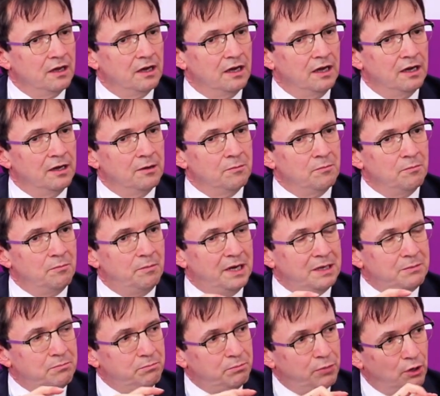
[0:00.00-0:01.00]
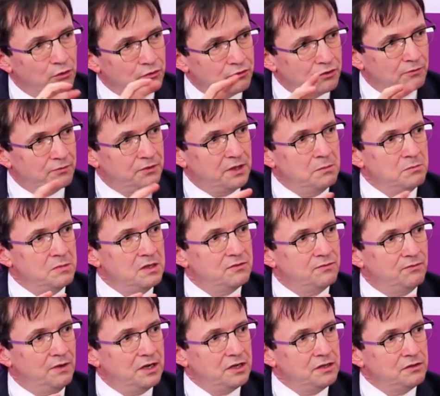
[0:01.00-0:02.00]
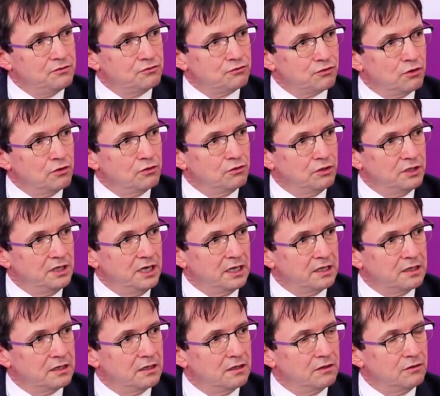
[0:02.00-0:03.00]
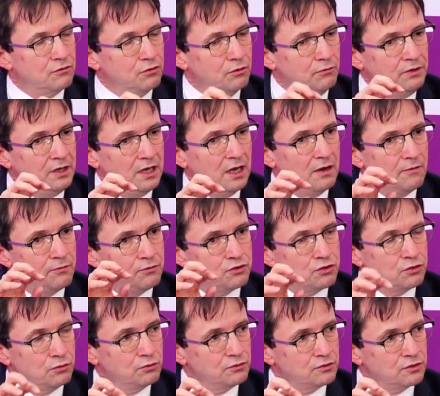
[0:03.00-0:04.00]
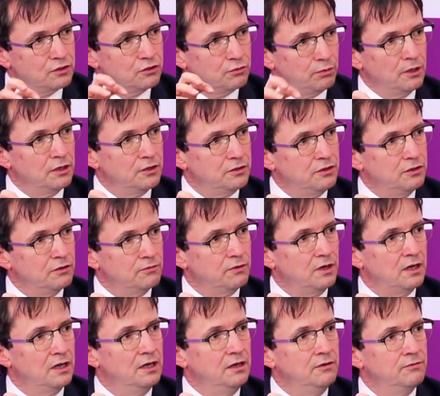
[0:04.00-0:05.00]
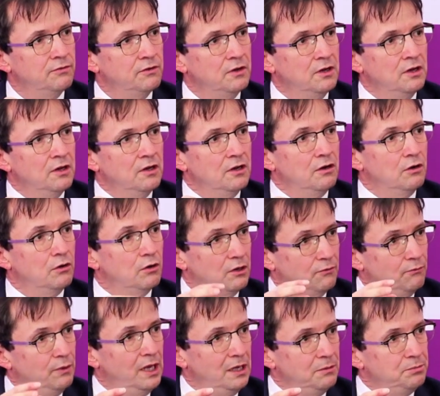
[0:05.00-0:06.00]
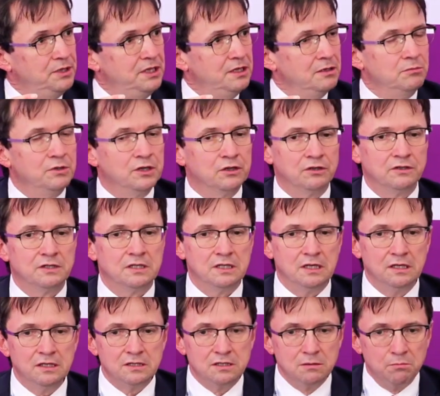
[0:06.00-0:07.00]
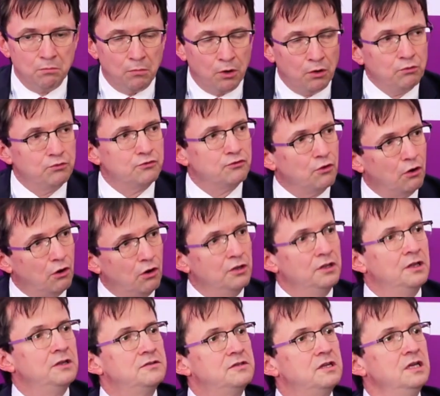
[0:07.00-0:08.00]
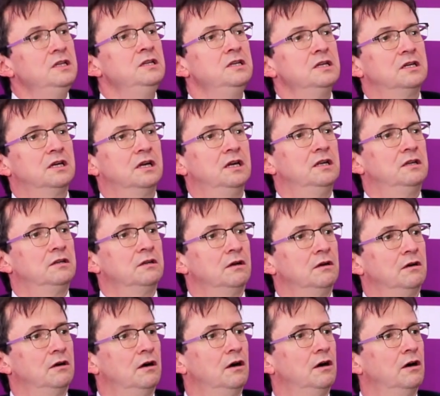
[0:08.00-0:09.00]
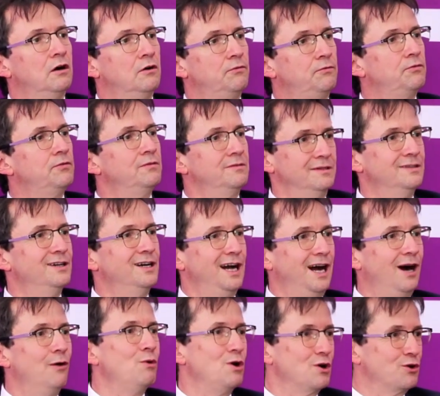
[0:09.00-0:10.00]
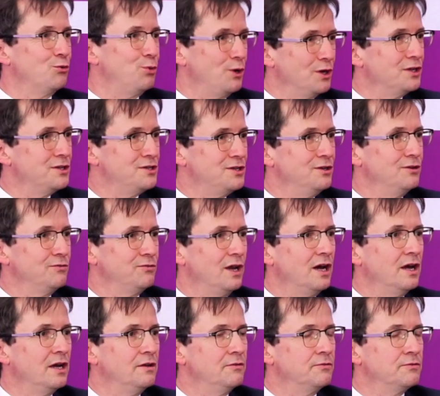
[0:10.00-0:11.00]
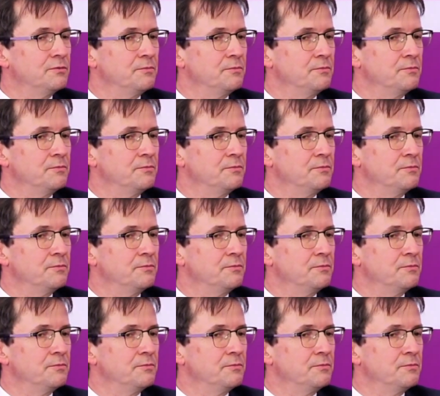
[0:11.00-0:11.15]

But both of them is very strong connected. So we have chosen quality of life or well-being because it's the most honest indicator of our quality of life.